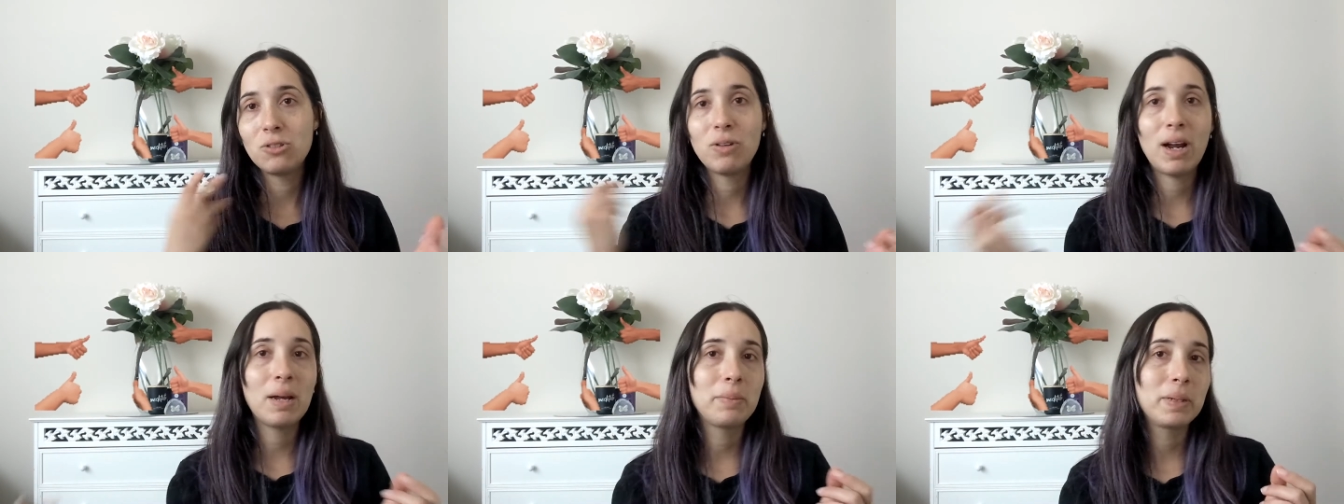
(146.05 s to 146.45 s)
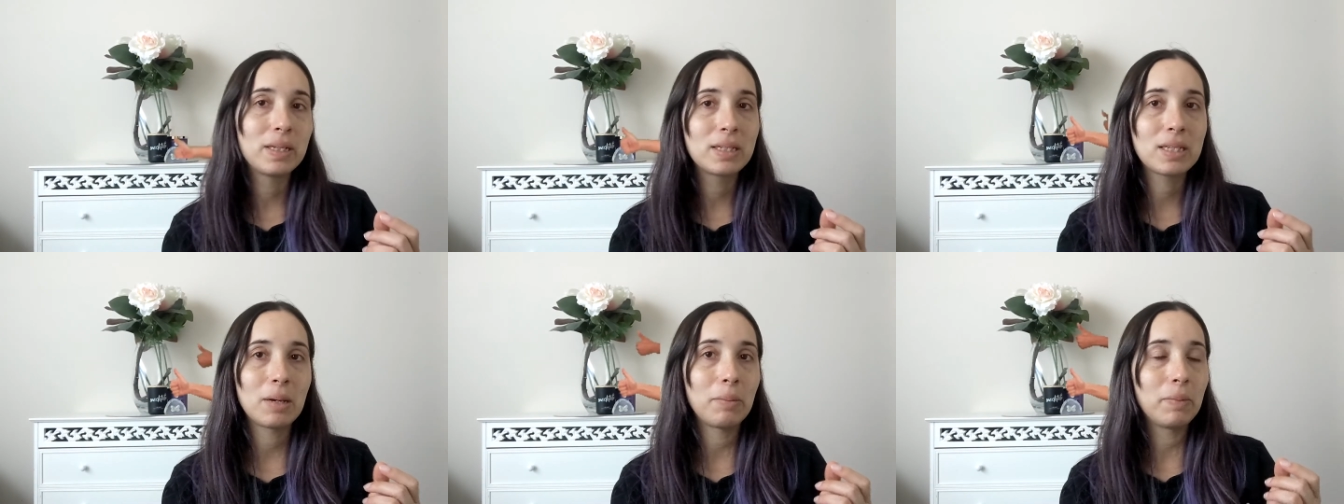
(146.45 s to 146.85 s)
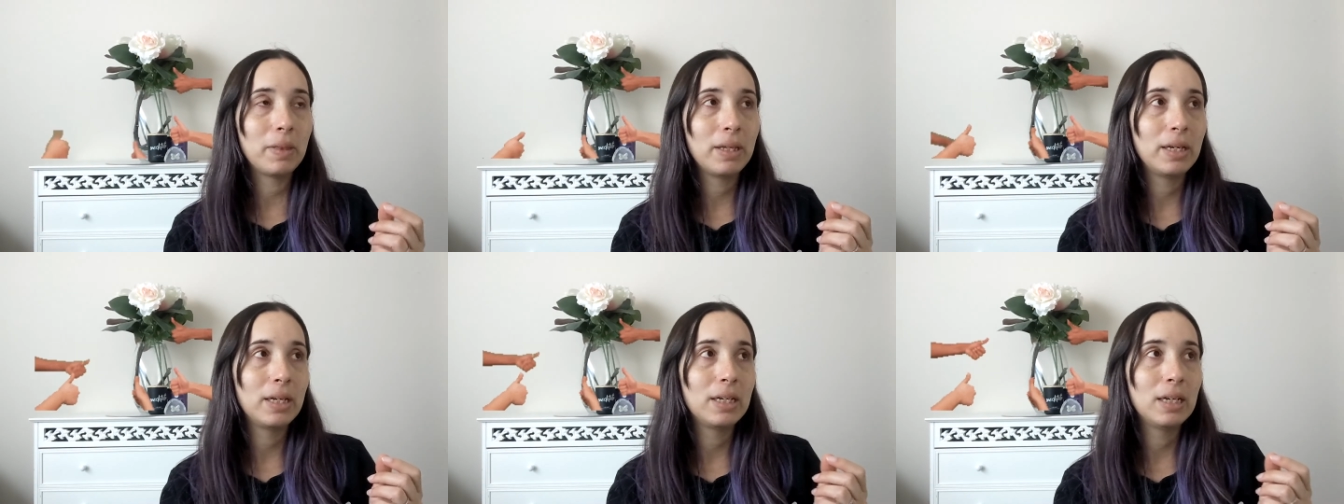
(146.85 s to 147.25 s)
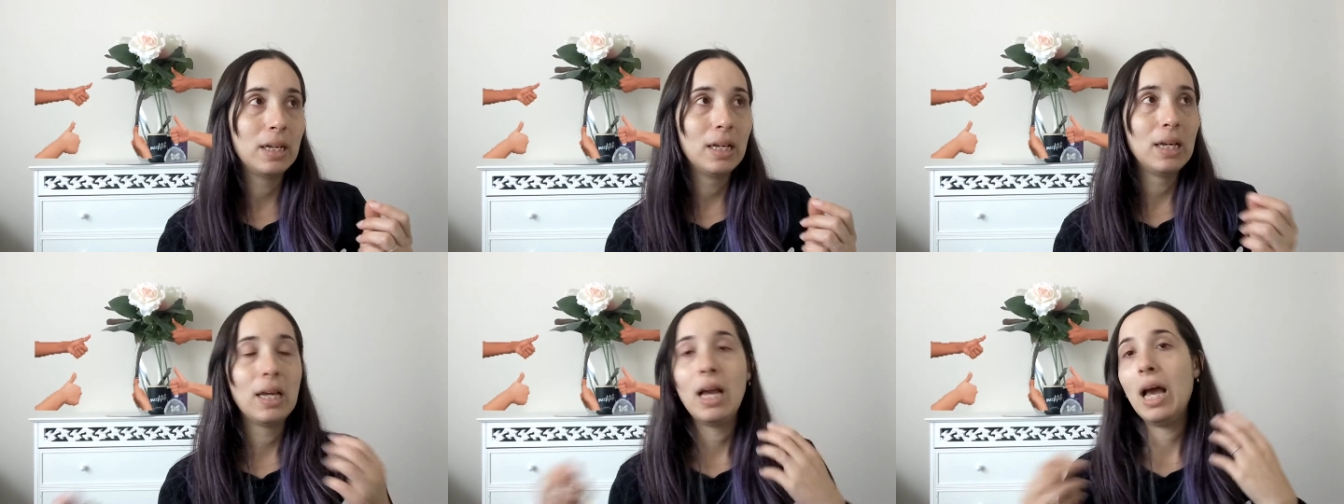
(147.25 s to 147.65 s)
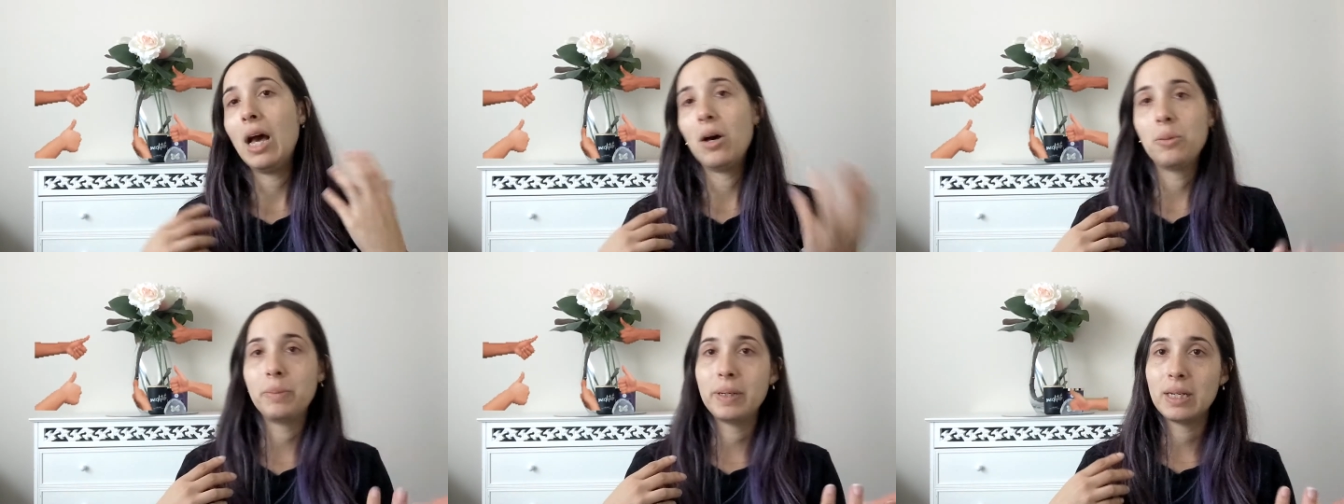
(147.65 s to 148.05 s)
grabbing something,
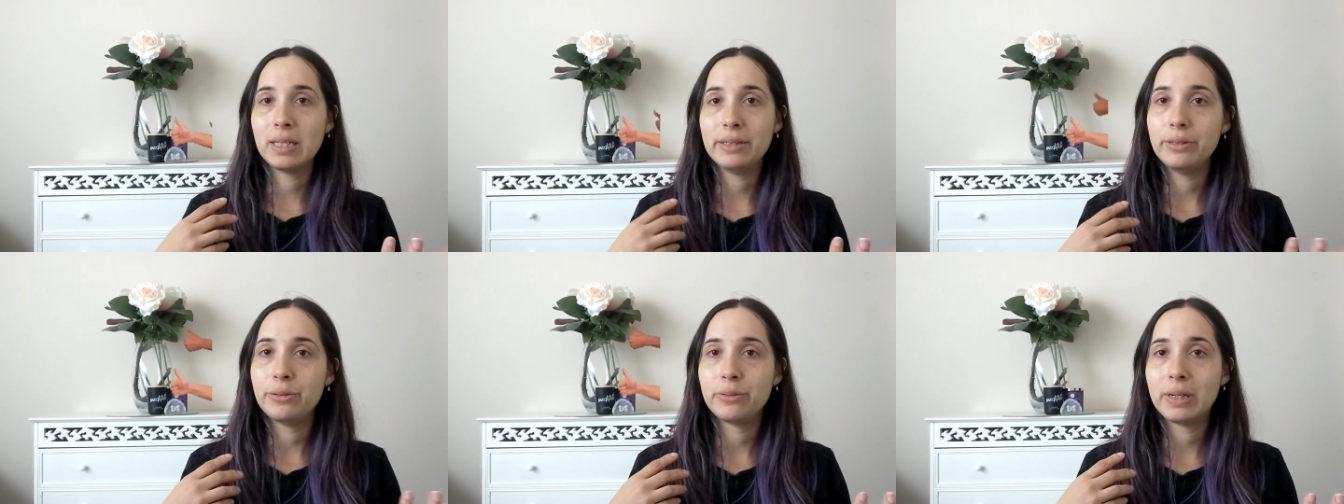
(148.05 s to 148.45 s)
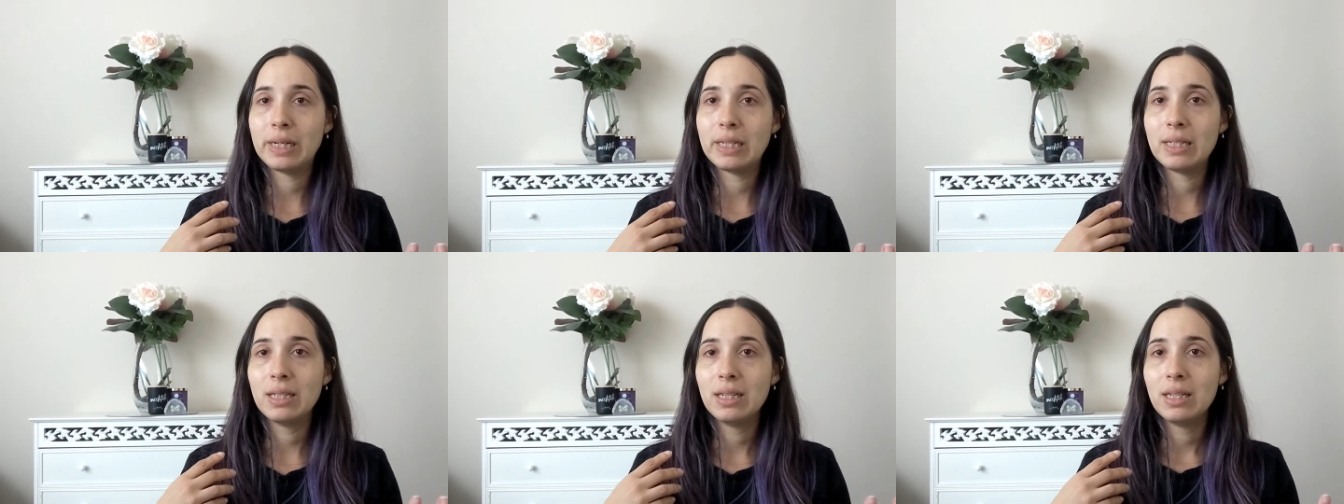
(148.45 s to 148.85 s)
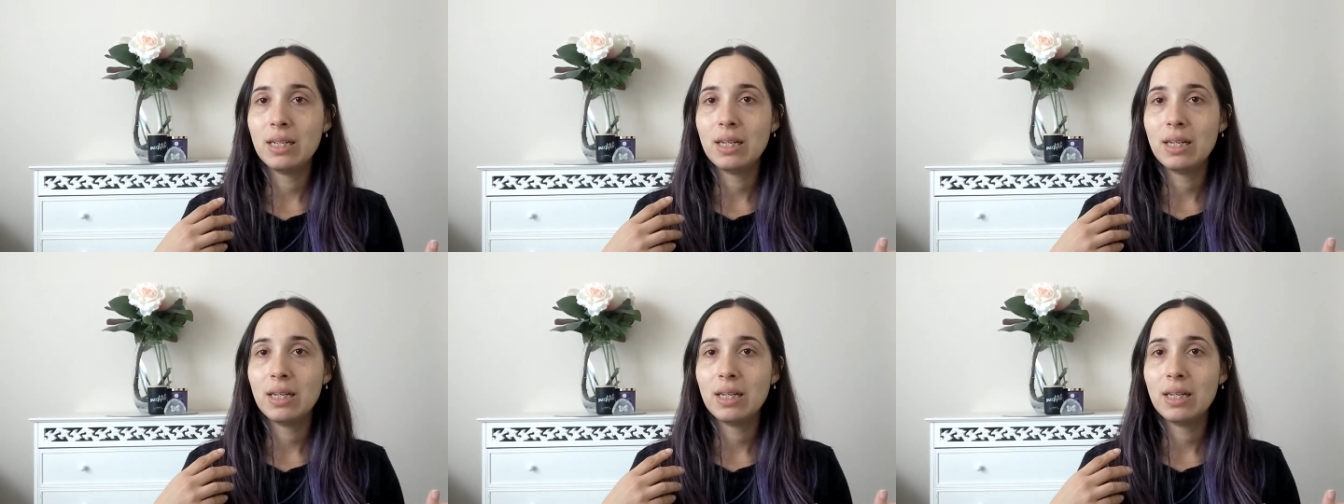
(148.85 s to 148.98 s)
helping a little one